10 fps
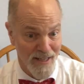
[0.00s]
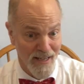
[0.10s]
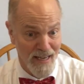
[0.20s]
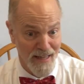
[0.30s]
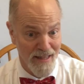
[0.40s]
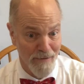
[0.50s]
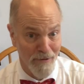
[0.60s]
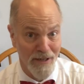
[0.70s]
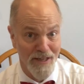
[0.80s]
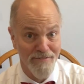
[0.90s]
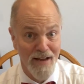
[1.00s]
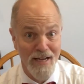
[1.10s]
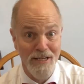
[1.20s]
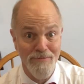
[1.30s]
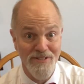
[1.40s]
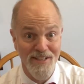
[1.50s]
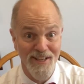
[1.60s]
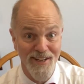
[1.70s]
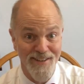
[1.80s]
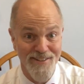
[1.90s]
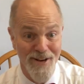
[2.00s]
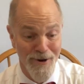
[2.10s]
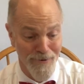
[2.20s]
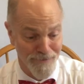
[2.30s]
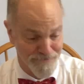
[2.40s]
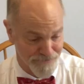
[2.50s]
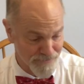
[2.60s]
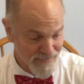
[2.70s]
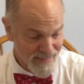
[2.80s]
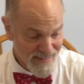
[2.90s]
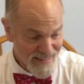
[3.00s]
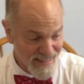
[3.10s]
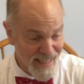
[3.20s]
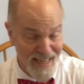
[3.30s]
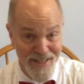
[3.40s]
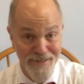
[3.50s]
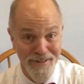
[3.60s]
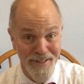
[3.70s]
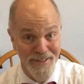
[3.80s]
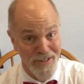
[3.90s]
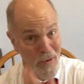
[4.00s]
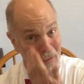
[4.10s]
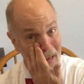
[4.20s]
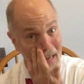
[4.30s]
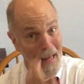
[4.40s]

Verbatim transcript: And then we're going to vacuum seal it. So got a new little toy